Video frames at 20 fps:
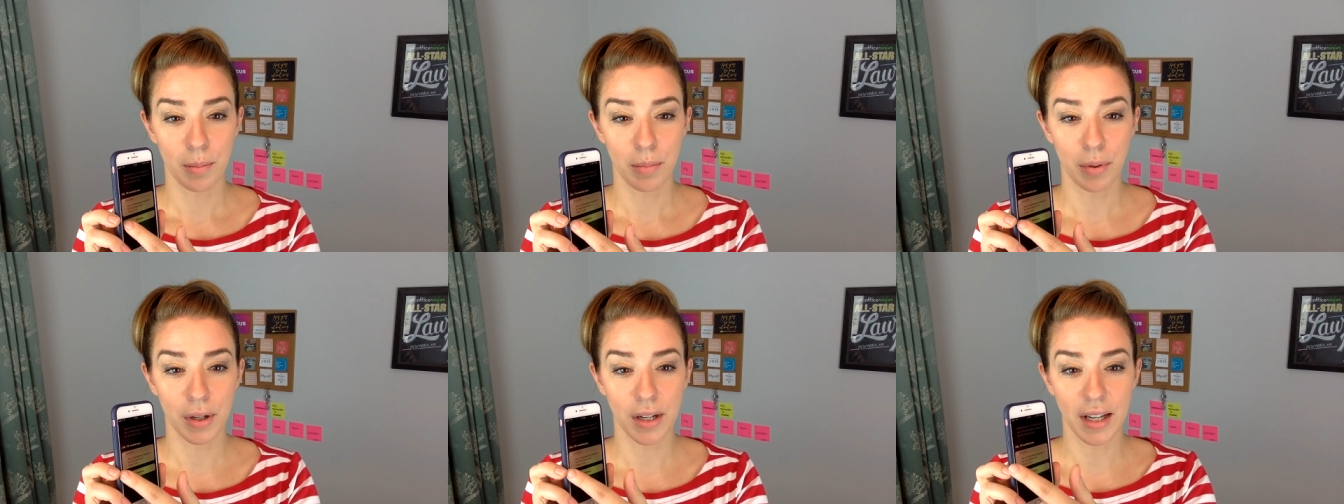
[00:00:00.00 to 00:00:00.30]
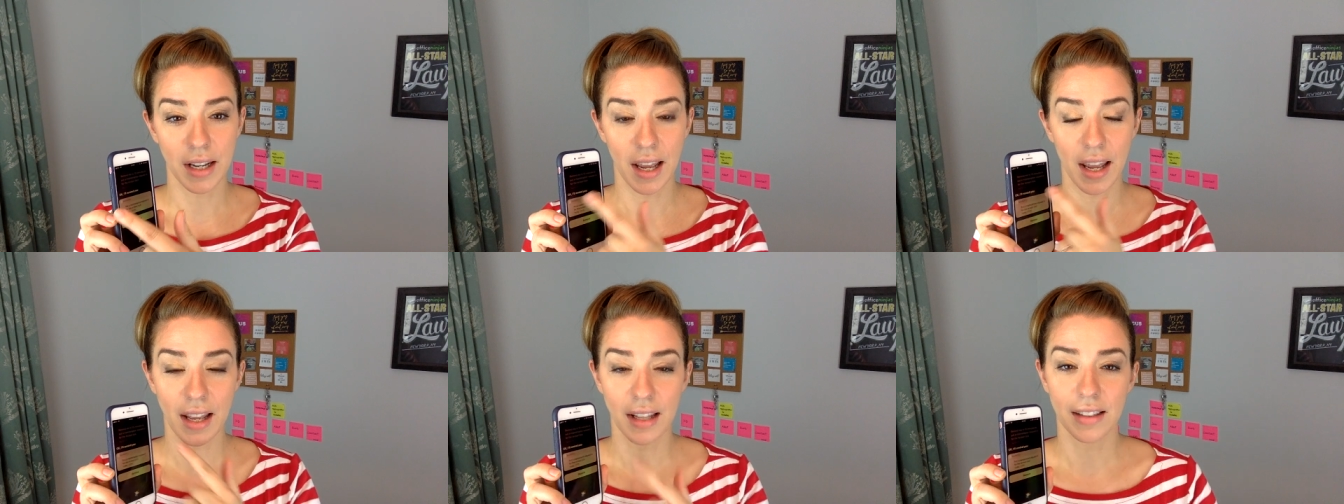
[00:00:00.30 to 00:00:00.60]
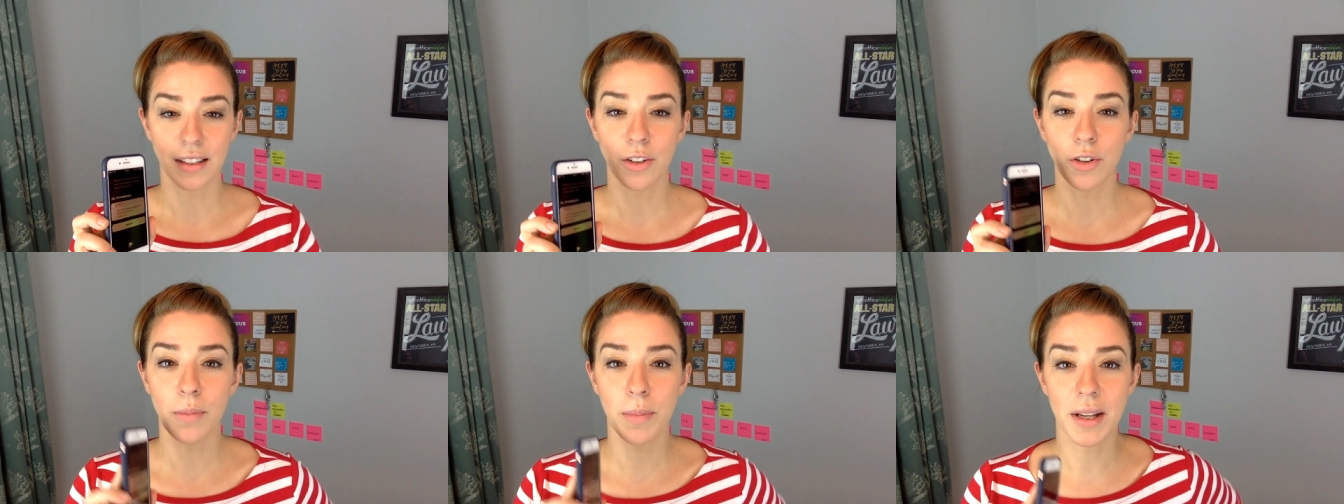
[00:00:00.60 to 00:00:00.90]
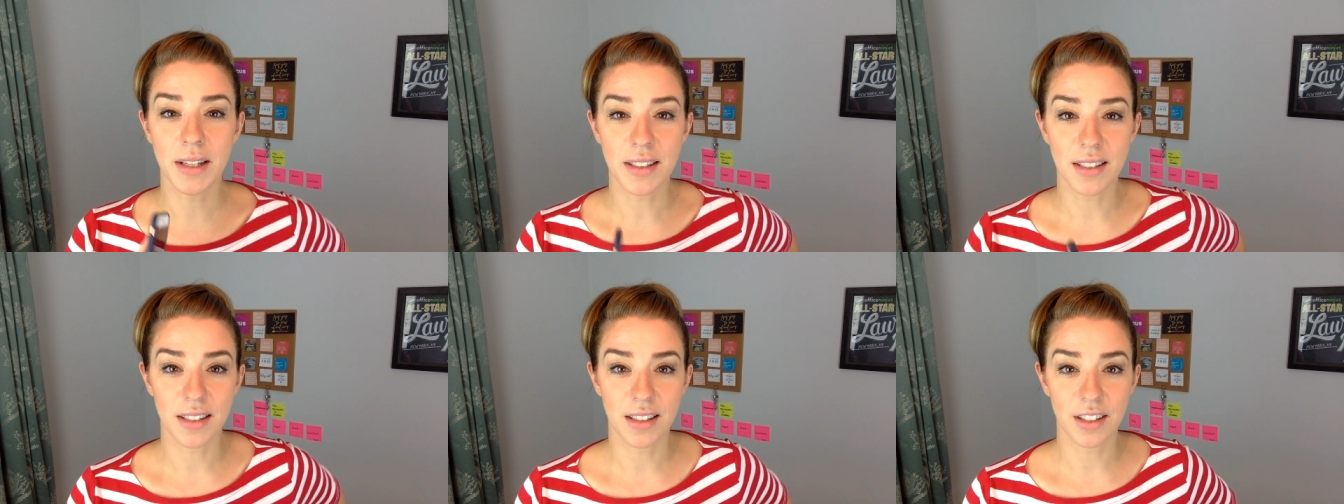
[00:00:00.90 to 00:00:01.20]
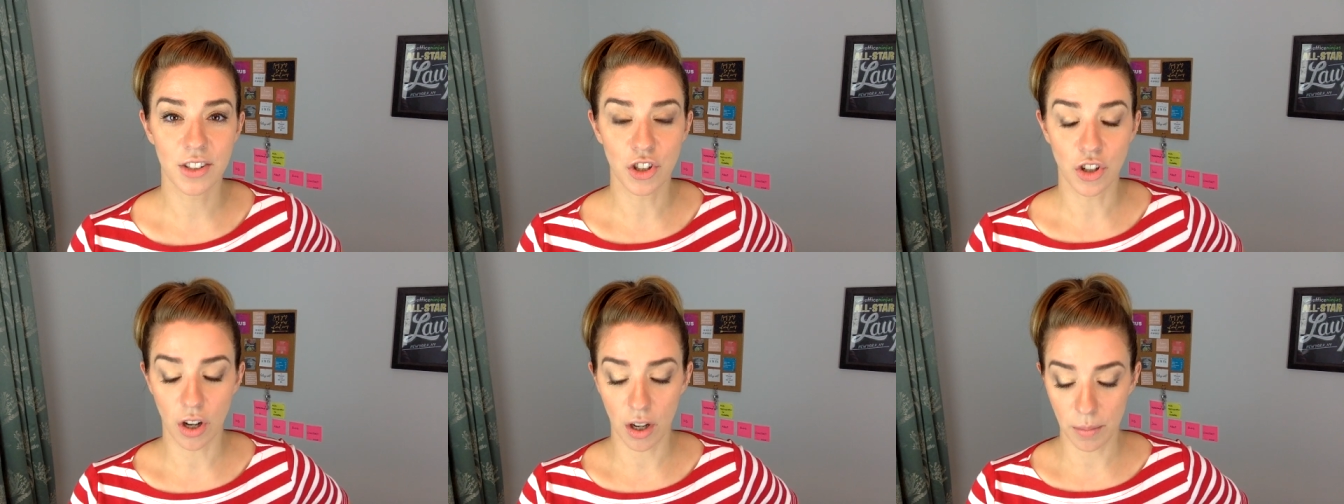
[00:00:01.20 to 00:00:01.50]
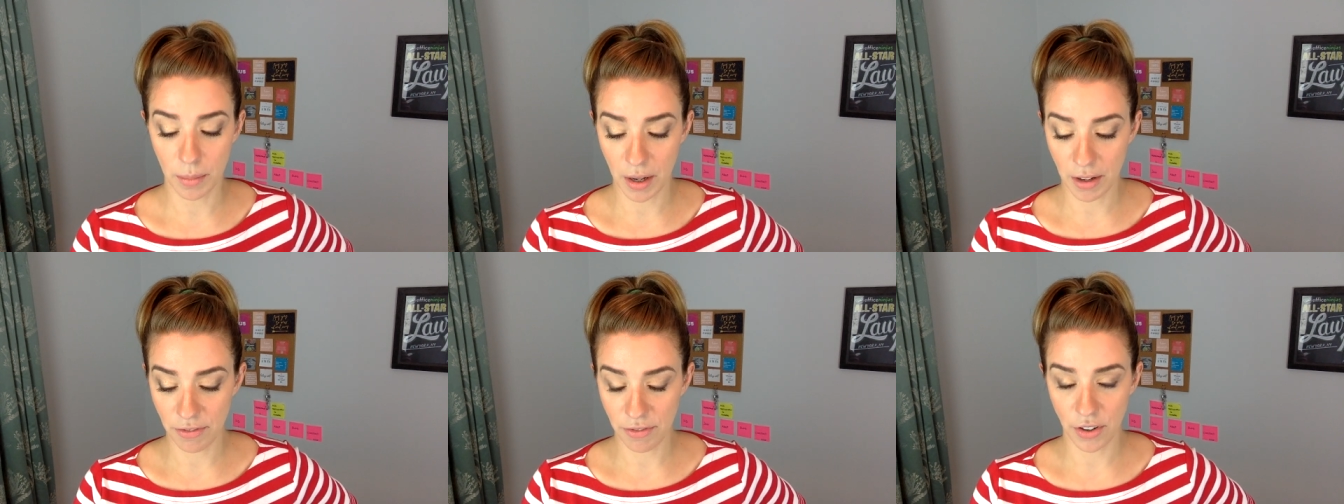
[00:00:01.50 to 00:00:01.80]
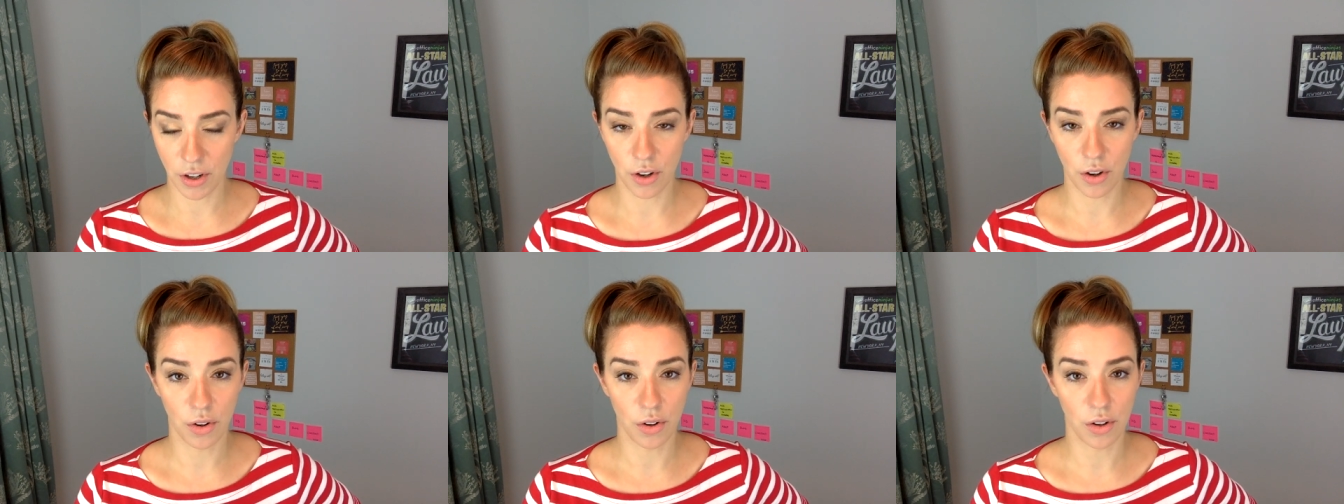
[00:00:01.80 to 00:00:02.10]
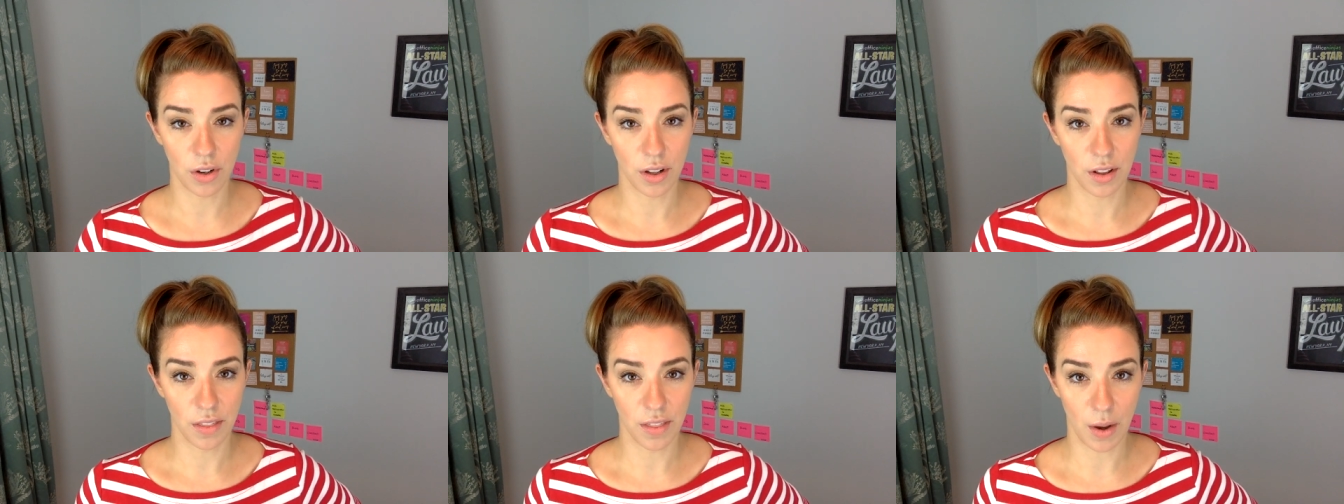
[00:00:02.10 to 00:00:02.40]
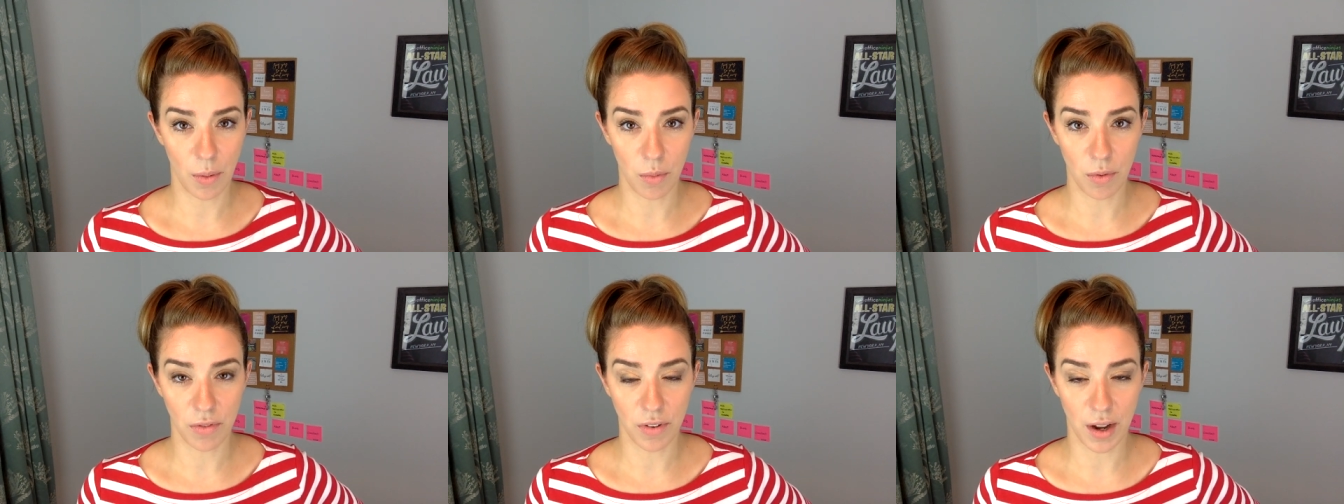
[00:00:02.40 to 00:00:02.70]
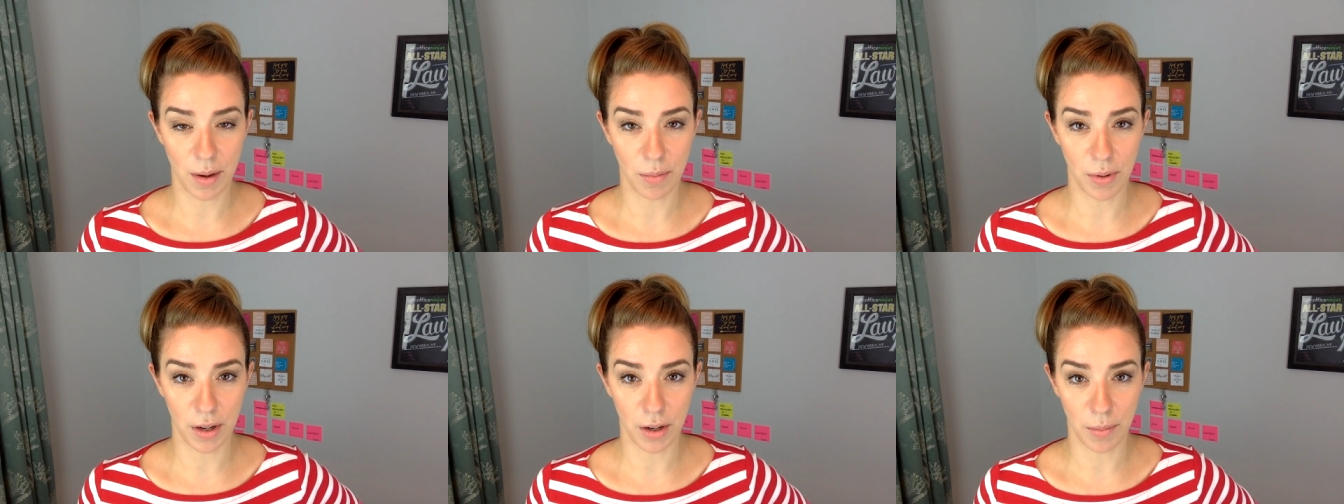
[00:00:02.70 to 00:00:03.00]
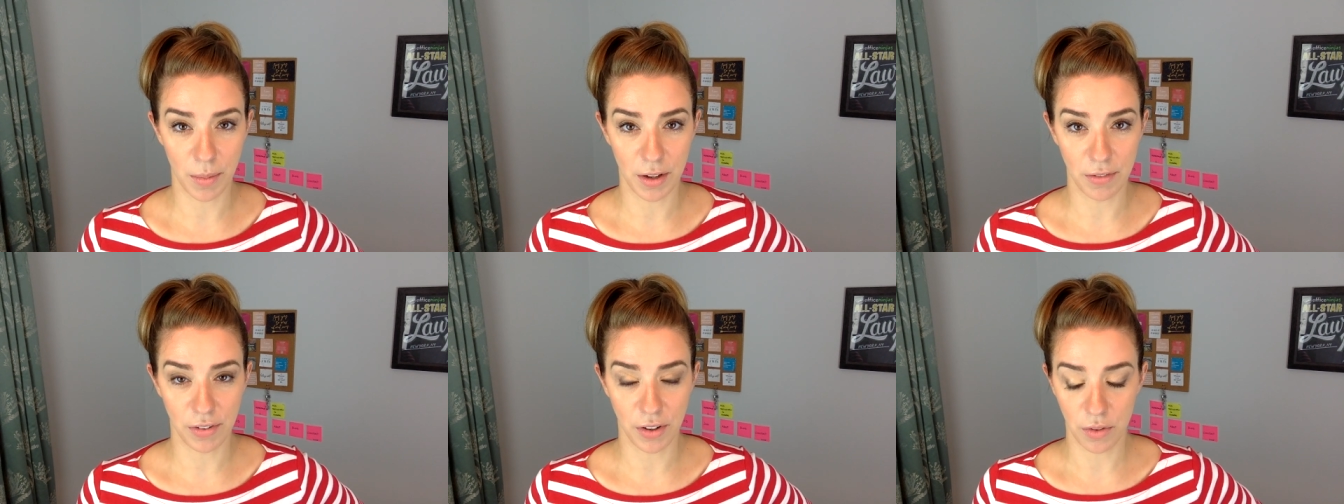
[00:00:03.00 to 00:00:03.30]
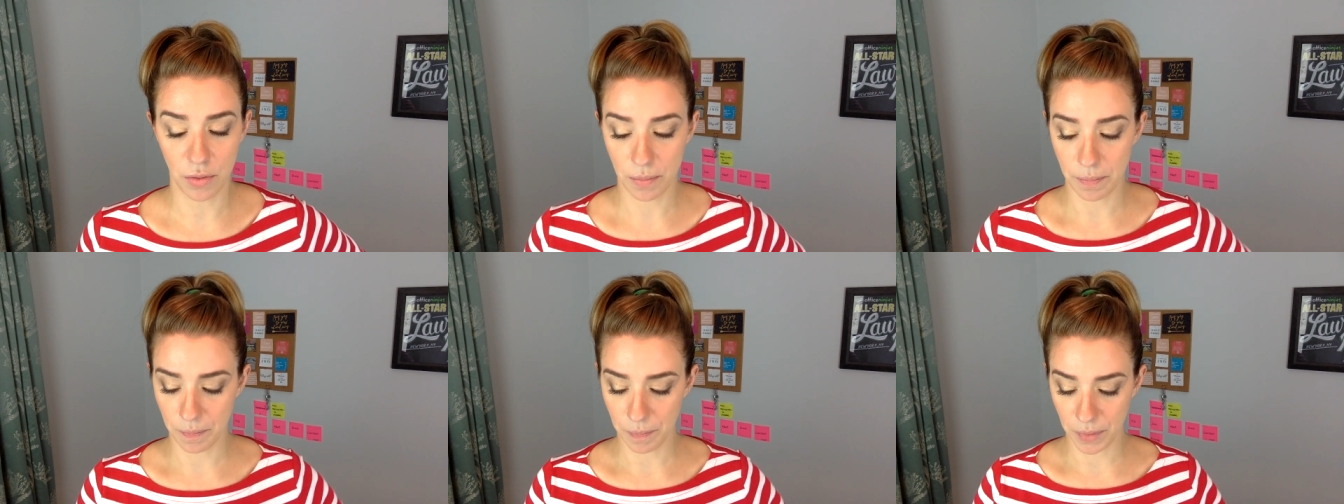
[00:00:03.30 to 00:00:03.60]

putting a little message on my phone that will vibrate on my phone.